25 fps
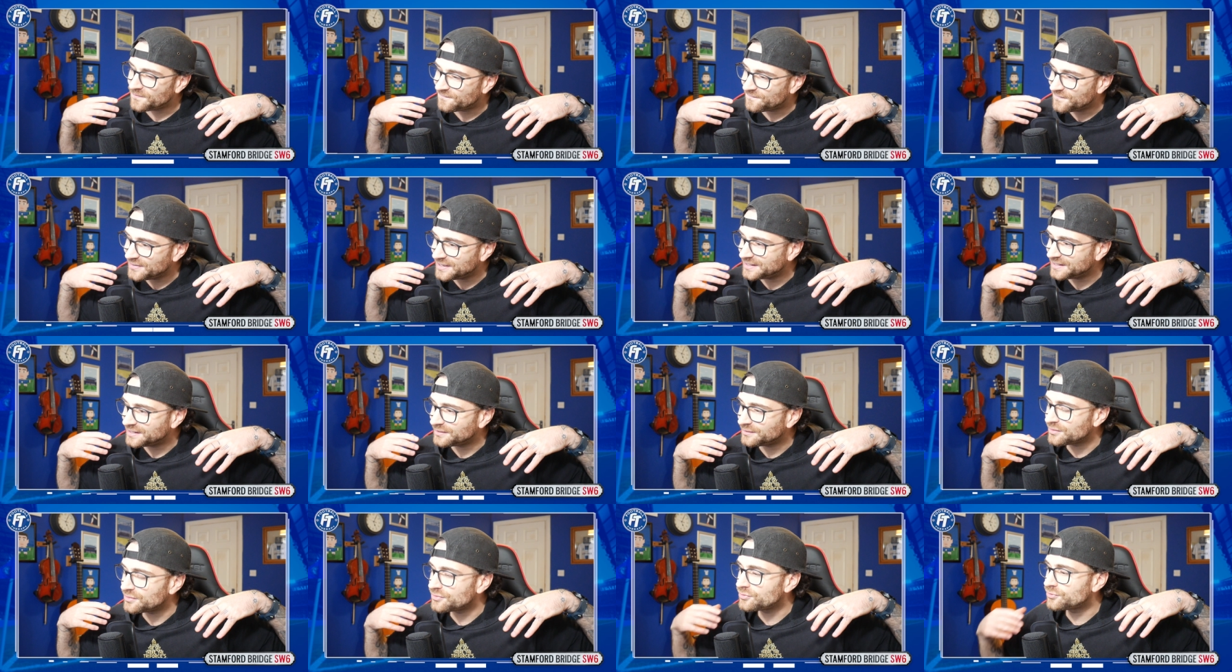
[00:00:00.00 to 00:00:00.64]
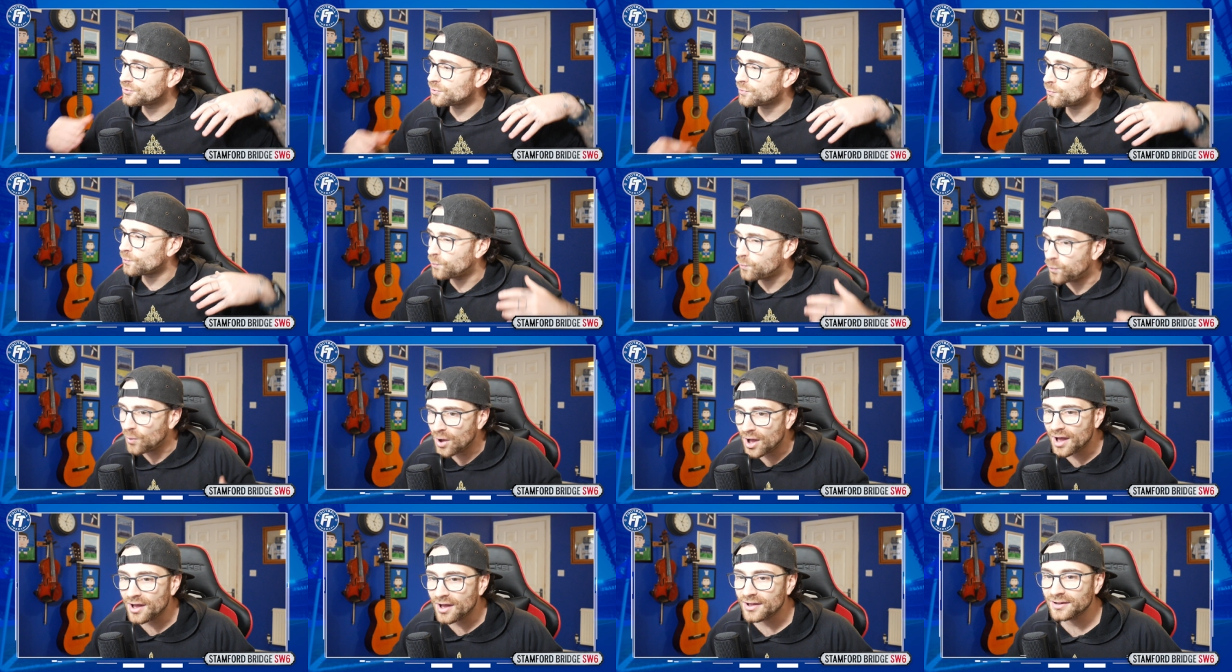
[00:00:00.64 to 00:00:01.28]
feel the
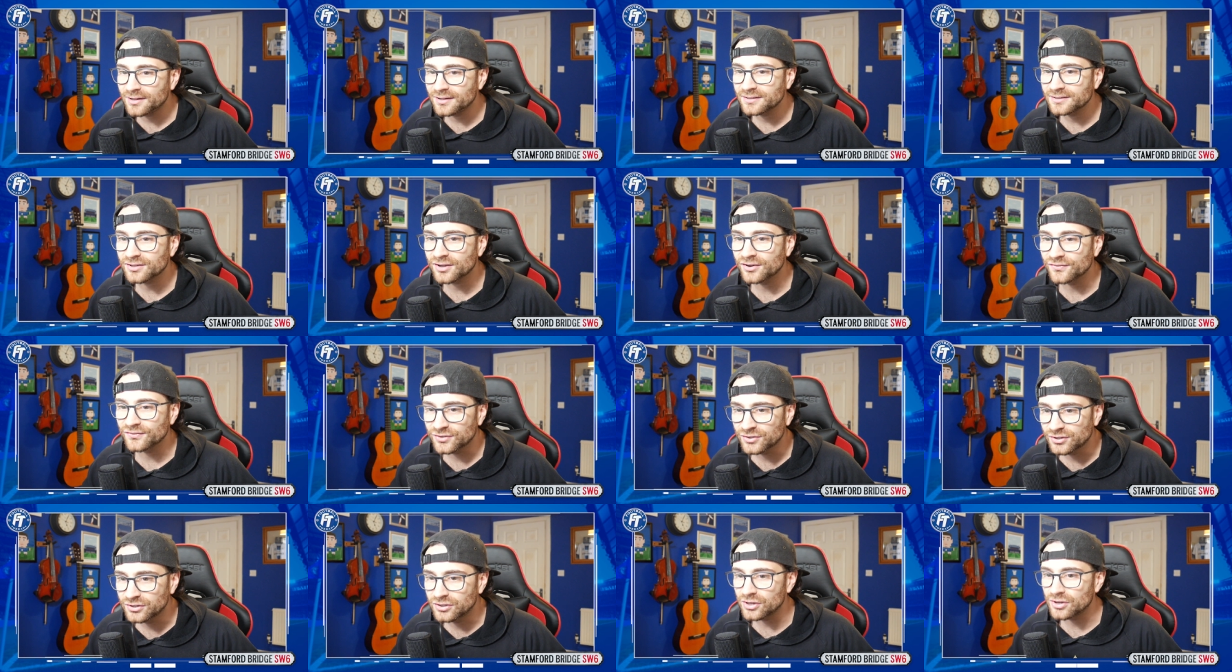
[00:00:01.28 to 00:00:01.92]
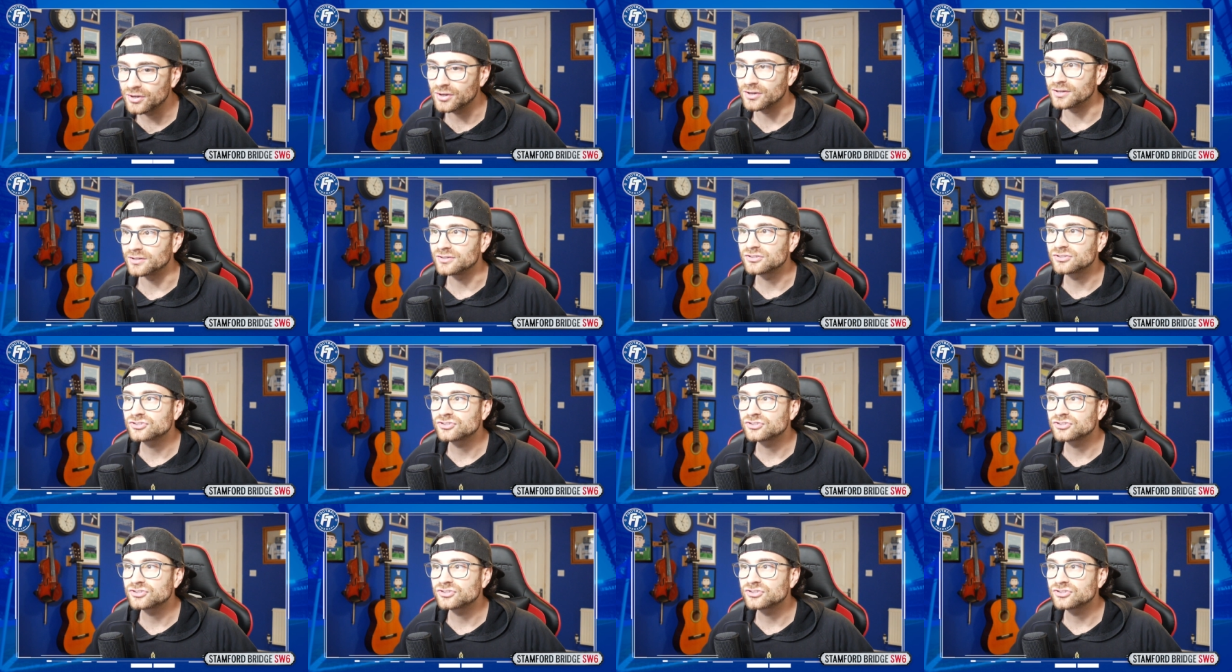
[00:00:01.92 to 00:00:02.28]
world of good,